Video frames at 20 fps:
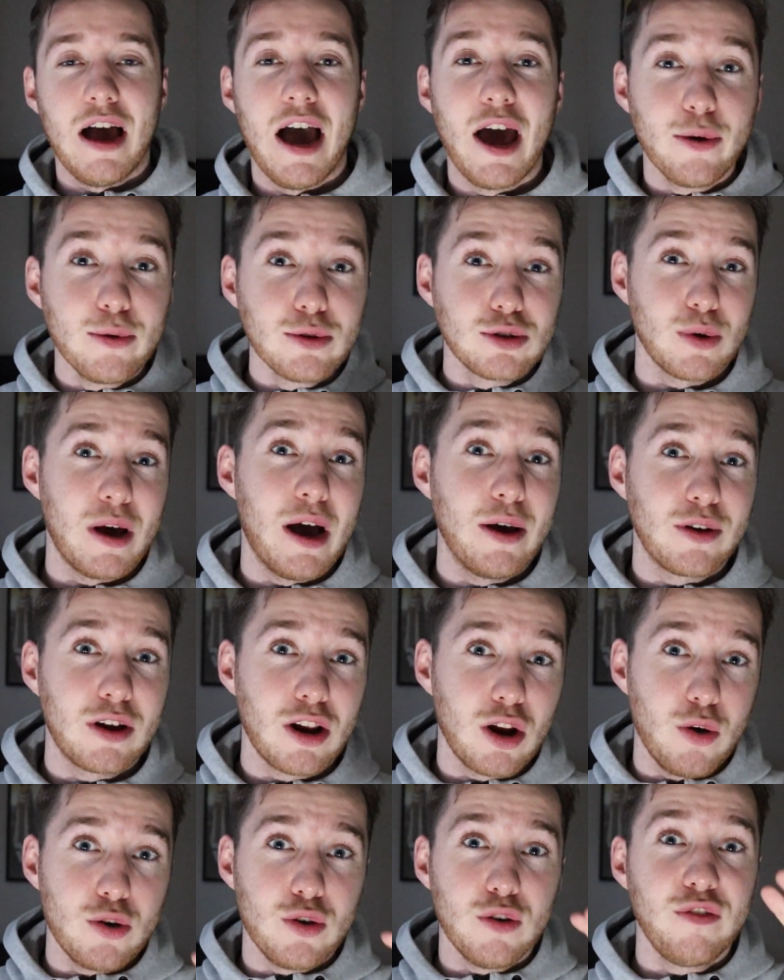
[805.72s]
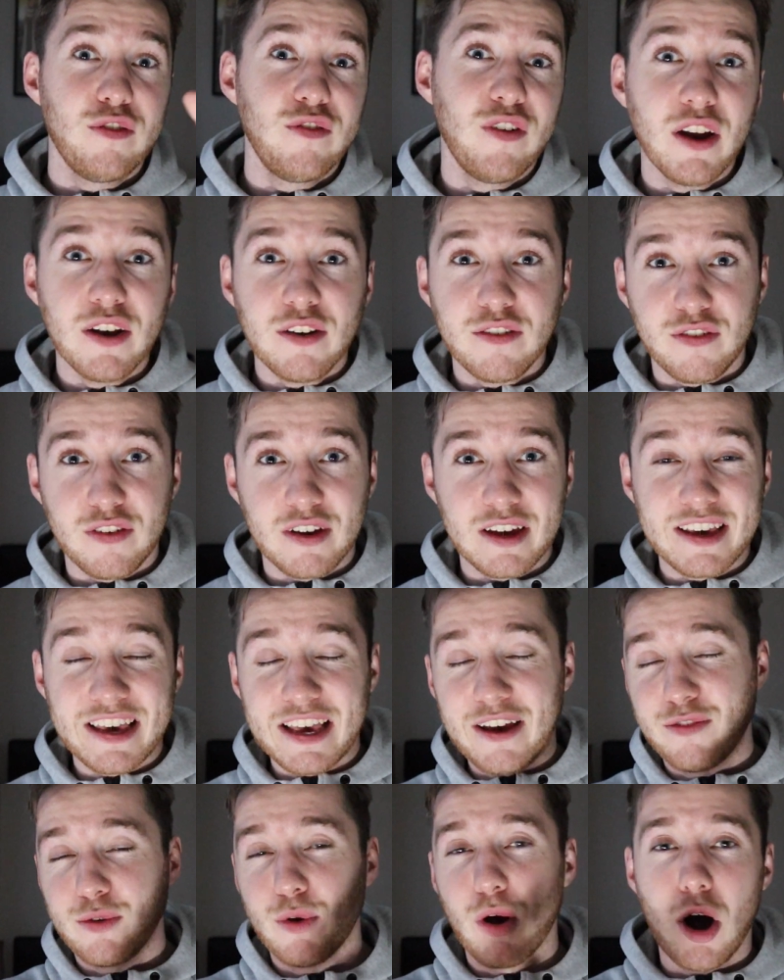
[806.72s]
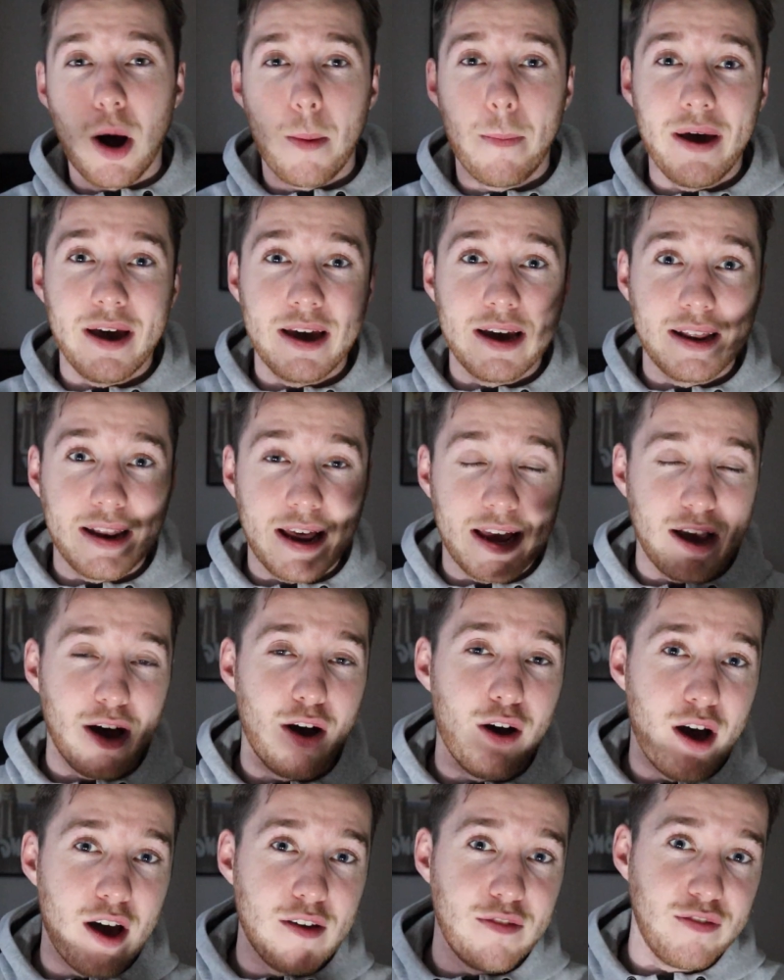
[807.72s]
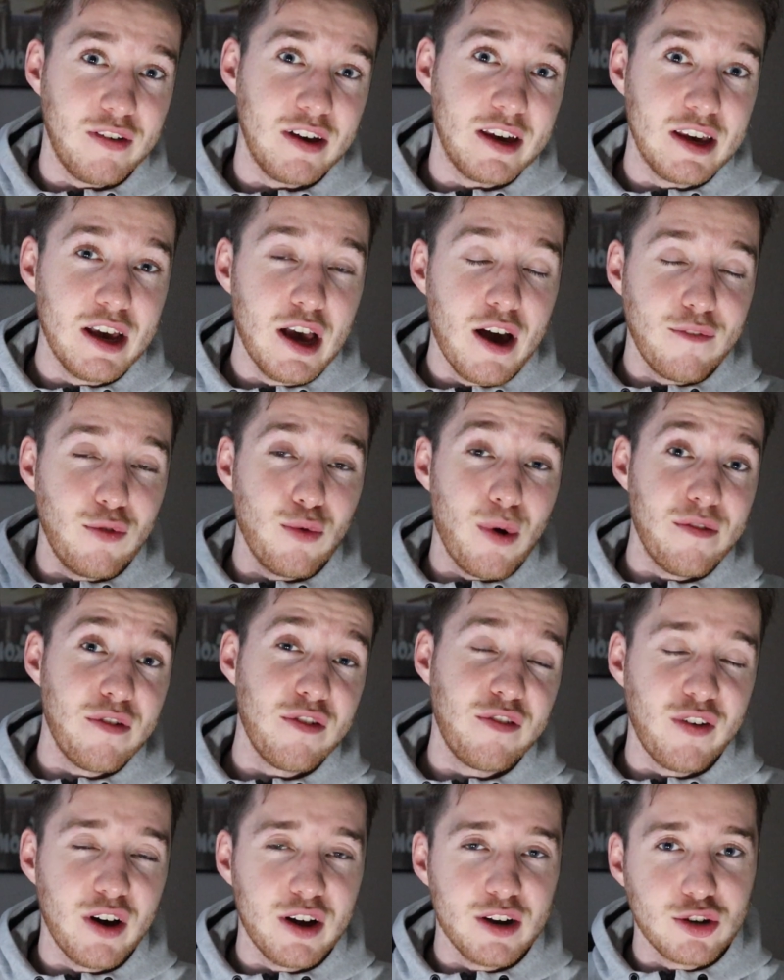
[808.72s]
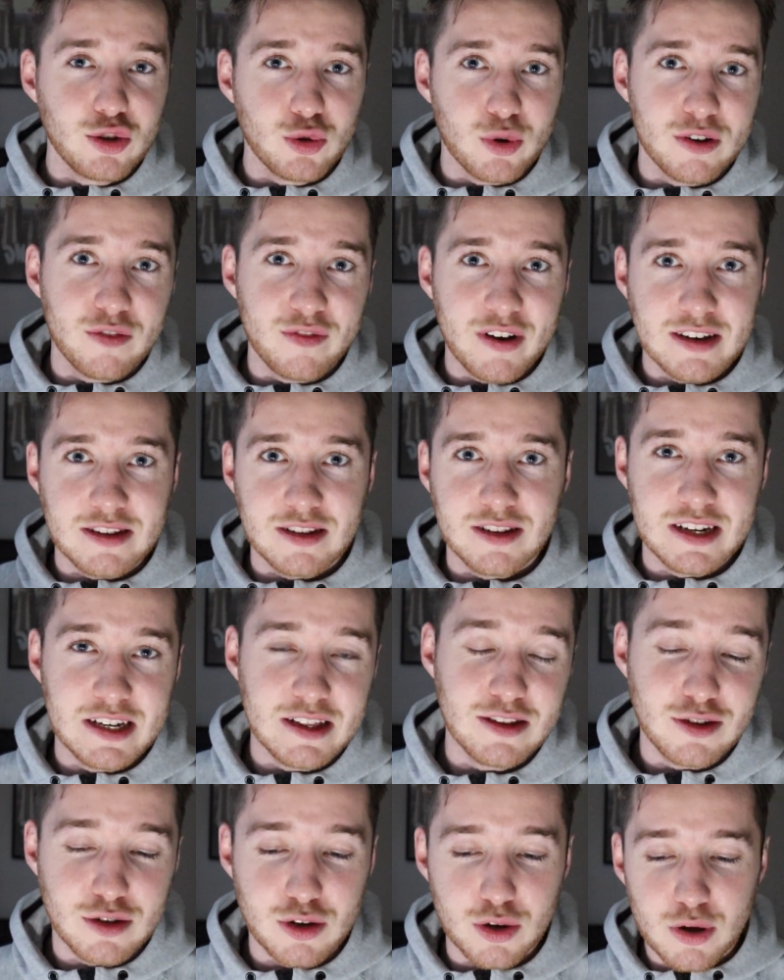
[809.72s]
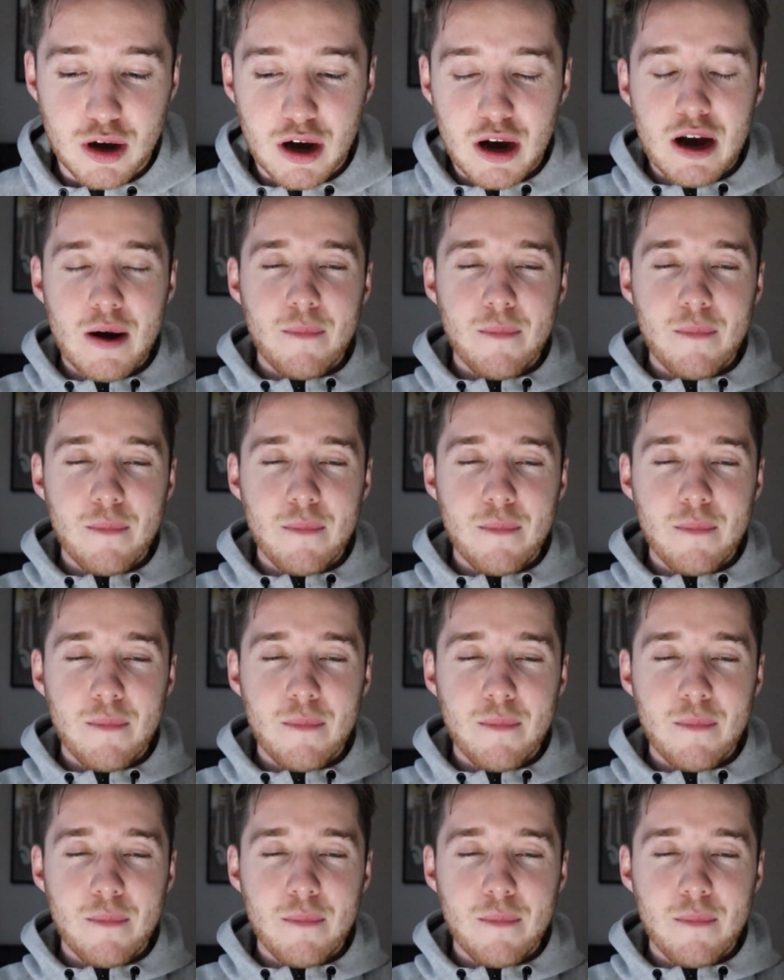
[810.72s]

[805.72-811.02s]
and also how you can lower your fund fee if you are paying a high fee for whatever fund you're investing into.